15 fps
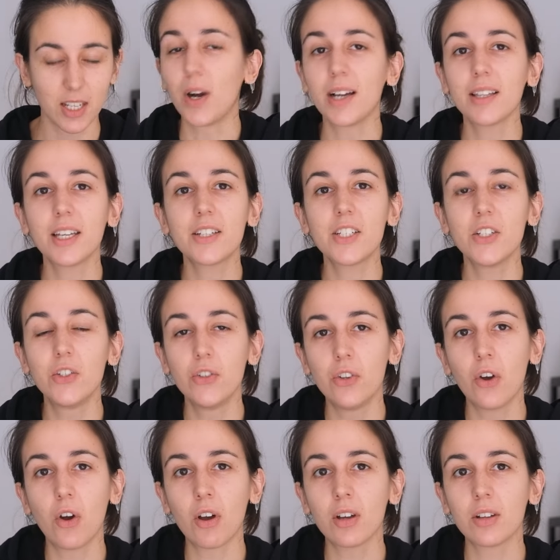While I did
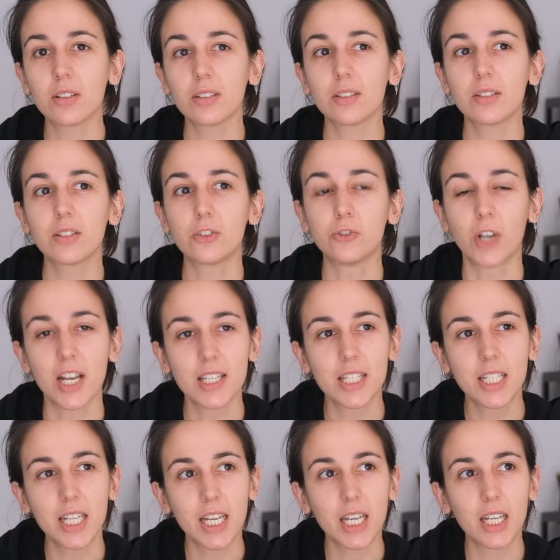not
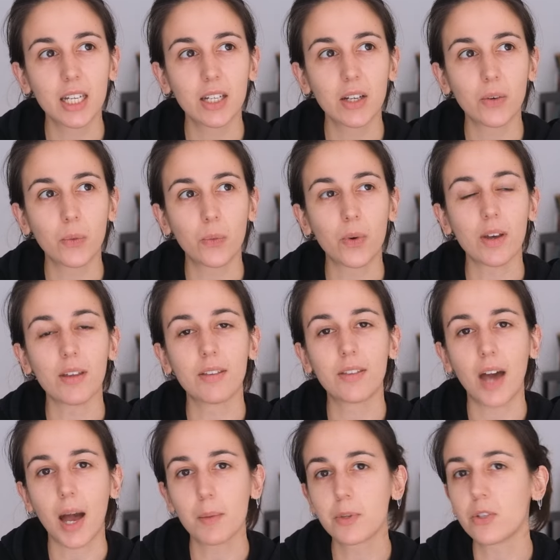resonate with
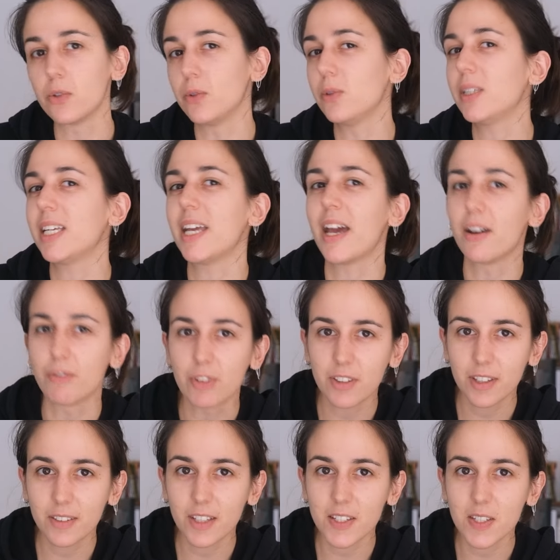absolutely
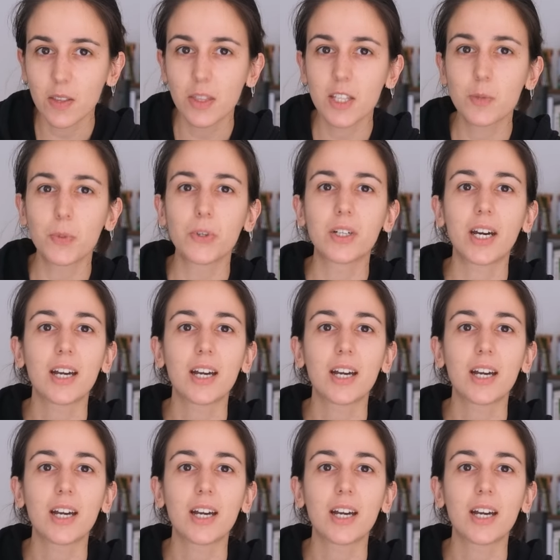everything that's in this book,